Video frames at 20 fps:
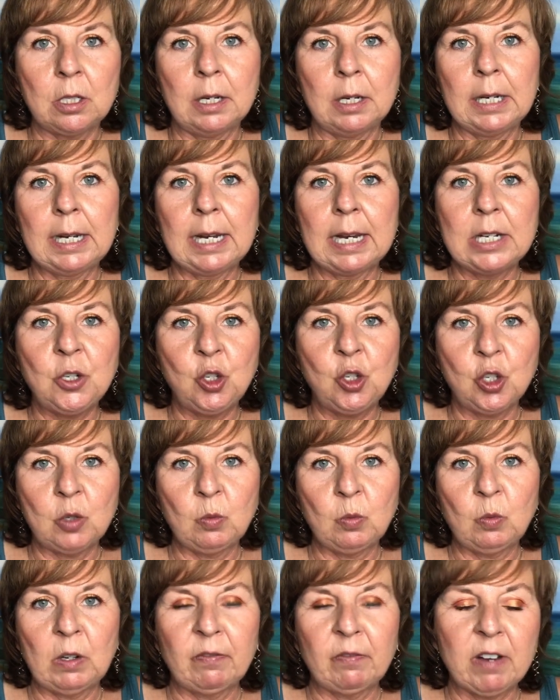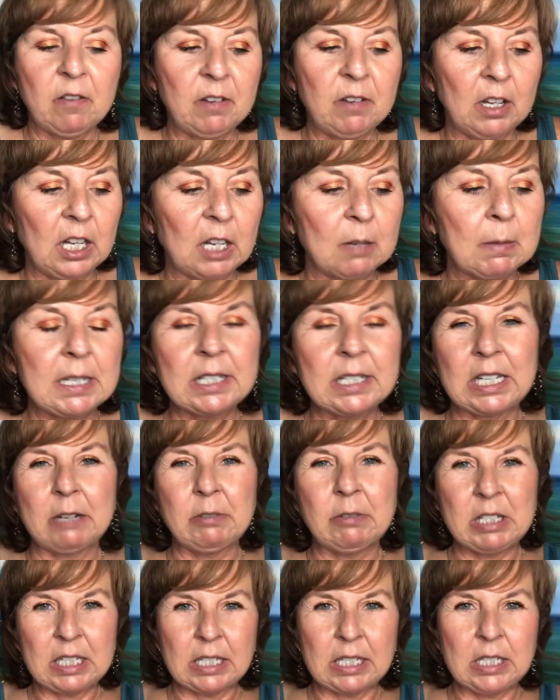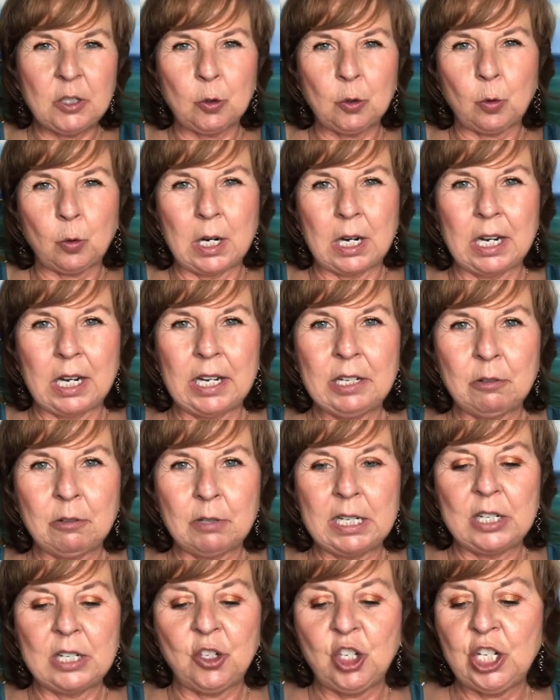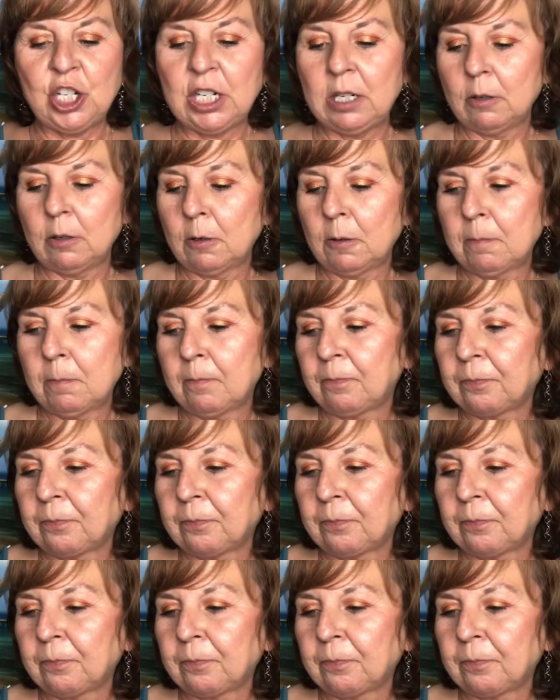on occasion if I felt like my skin was getting dry or itchy or